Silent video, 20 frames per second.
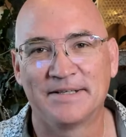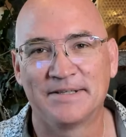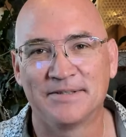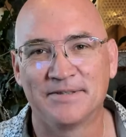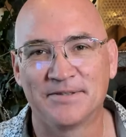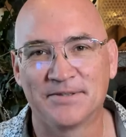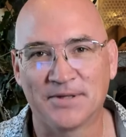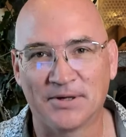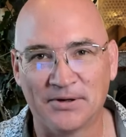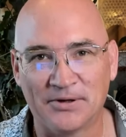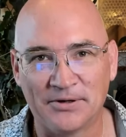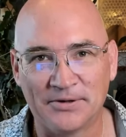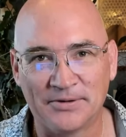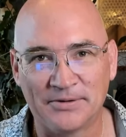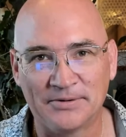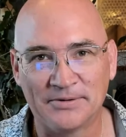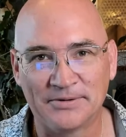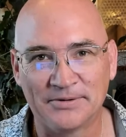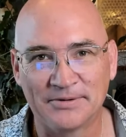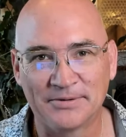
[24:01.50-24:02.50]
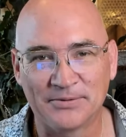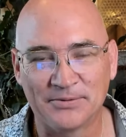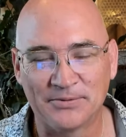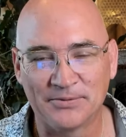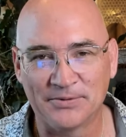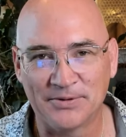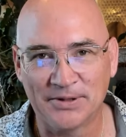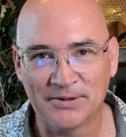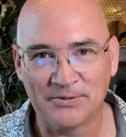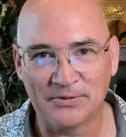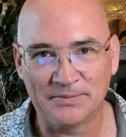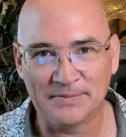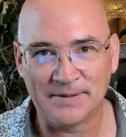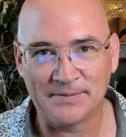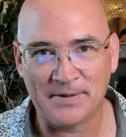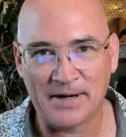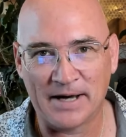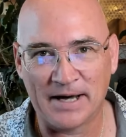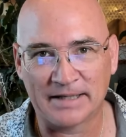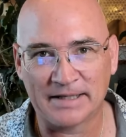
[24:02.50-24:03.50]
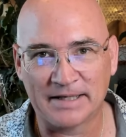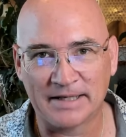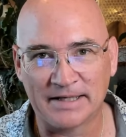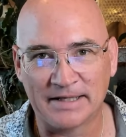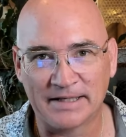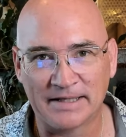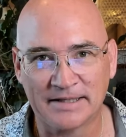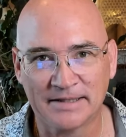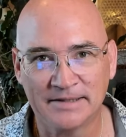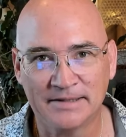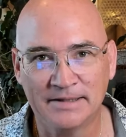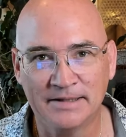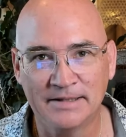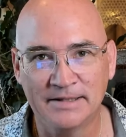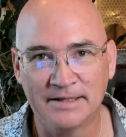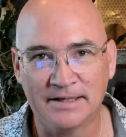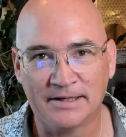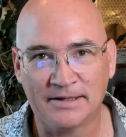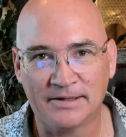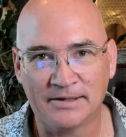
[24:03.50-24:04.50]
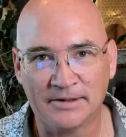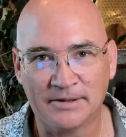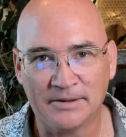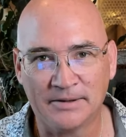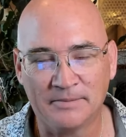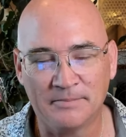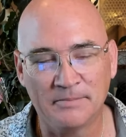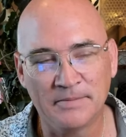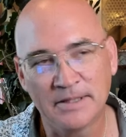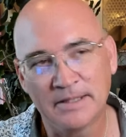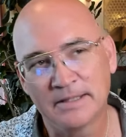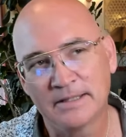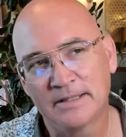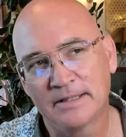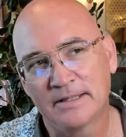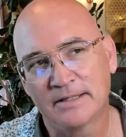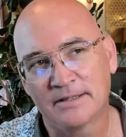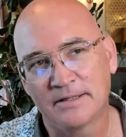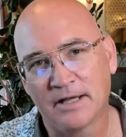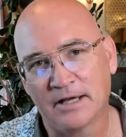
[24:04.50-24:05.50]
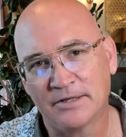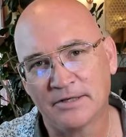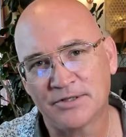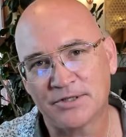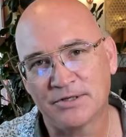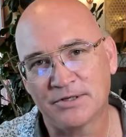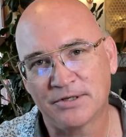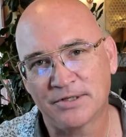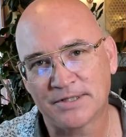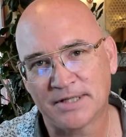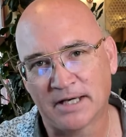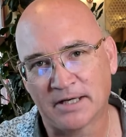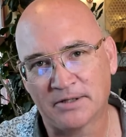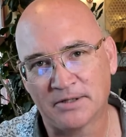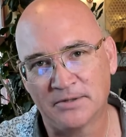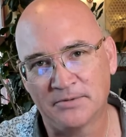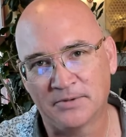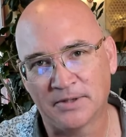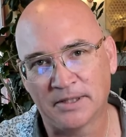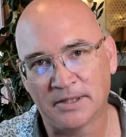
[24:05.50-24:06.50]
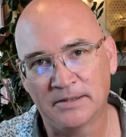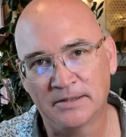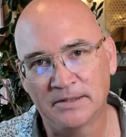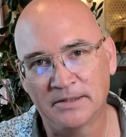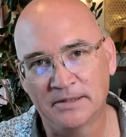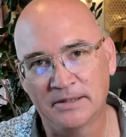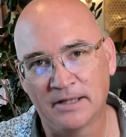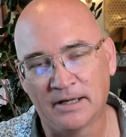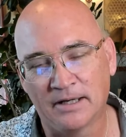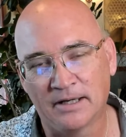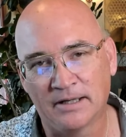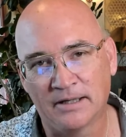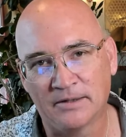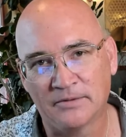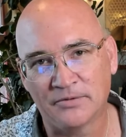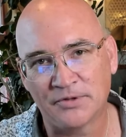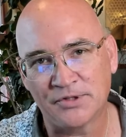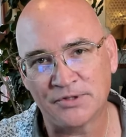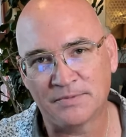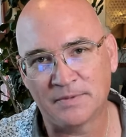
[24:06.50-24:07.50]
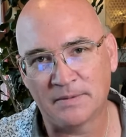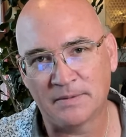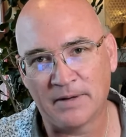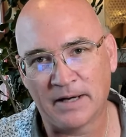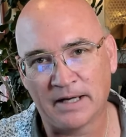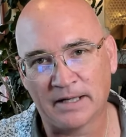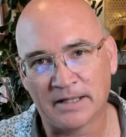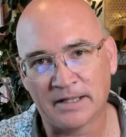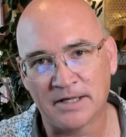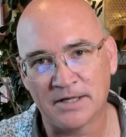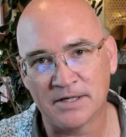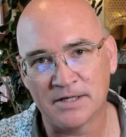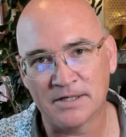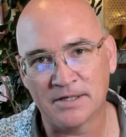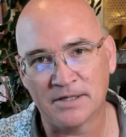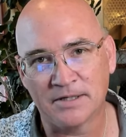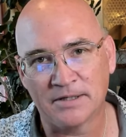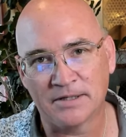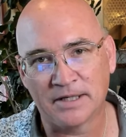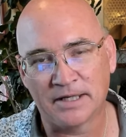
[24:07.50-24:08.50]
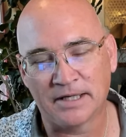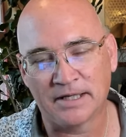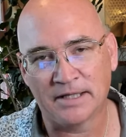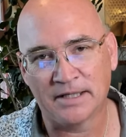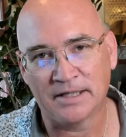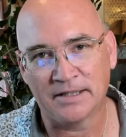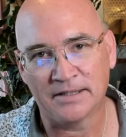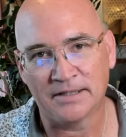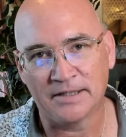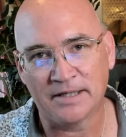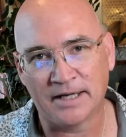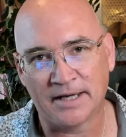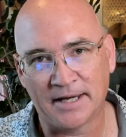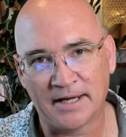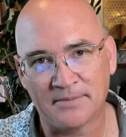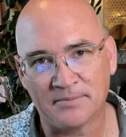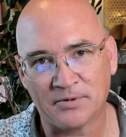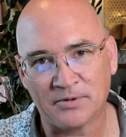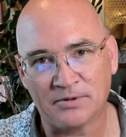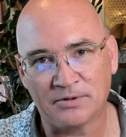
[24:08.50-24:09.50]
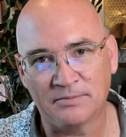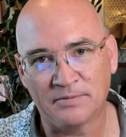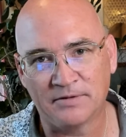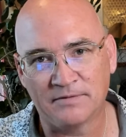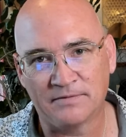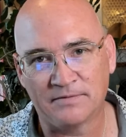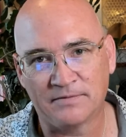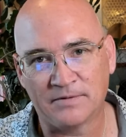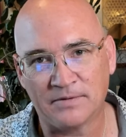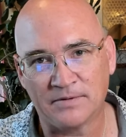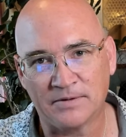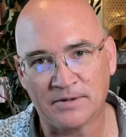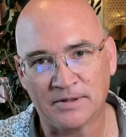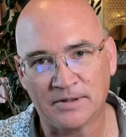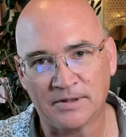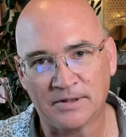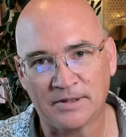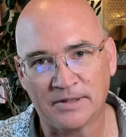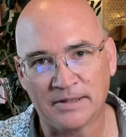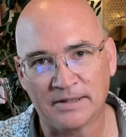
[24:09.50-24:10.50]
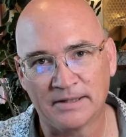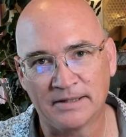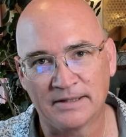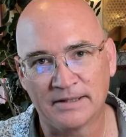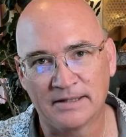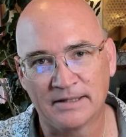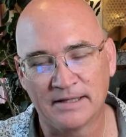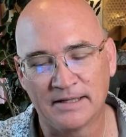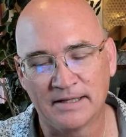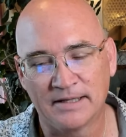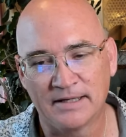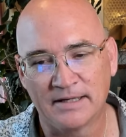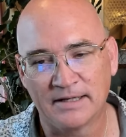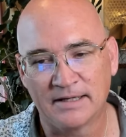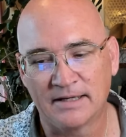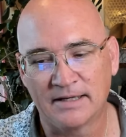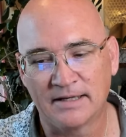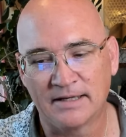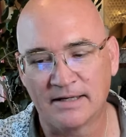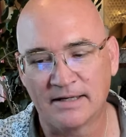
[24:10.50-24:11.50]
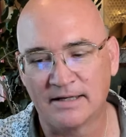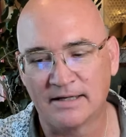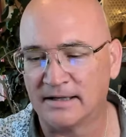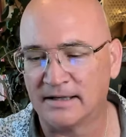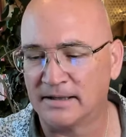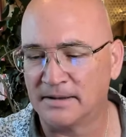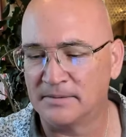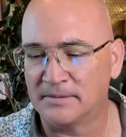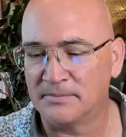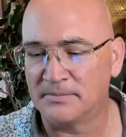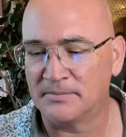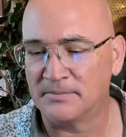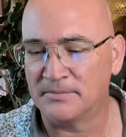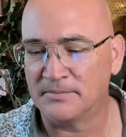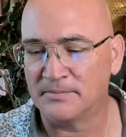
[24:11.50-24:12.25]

so we will be back again. Um, not sure exactly when. Uh, we should be back here in April before um,